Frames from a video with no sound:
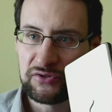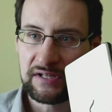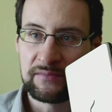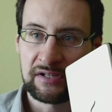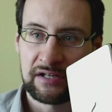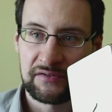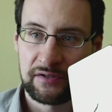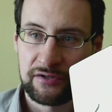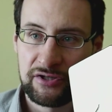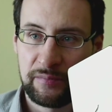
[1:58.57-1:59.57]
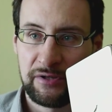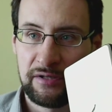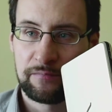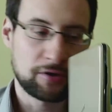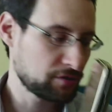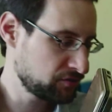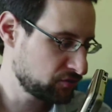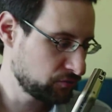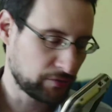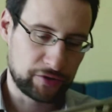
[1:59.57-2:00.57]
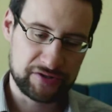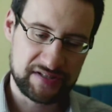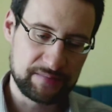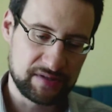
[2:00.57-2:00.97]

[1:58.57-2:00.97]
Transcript: something like the G P D Pocket two or something,